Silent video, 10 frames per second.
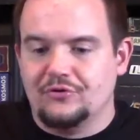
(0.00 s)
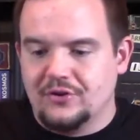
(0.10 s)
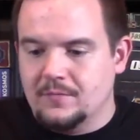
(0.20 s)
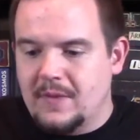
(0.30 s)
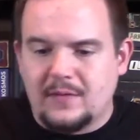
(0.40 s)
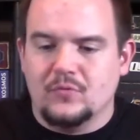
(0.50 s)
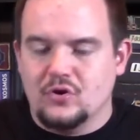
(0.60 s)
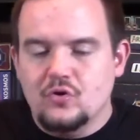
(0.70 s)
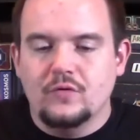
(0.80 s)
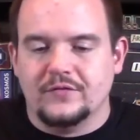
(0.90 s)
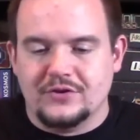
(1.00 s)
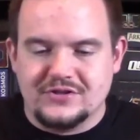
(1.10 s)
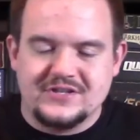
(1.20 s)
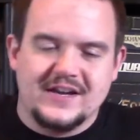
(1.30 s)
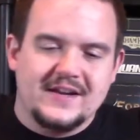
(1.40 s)
to make
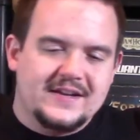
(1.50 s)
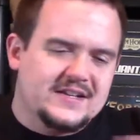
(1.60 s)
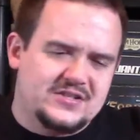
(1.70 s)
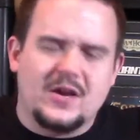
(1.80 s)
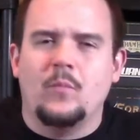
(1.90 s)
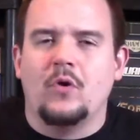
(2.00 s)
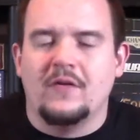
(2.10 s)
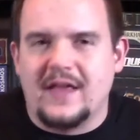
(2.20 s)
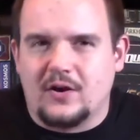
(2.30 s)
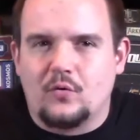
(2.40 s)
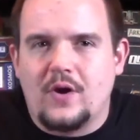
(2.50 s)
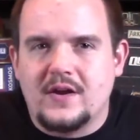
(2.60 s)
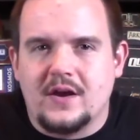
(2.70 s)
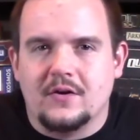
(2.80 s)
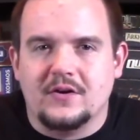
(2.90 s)
maneuvers. It's somewhere in that
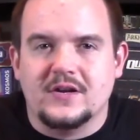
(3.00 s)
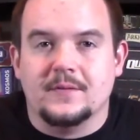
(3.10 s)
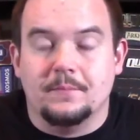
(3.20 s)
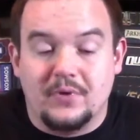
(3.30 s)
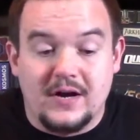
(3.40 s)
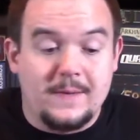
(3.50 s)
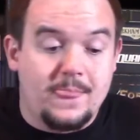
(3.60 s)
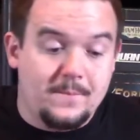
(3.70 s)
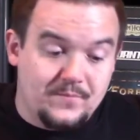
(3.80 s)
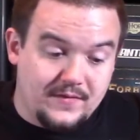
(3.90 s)
gray area, but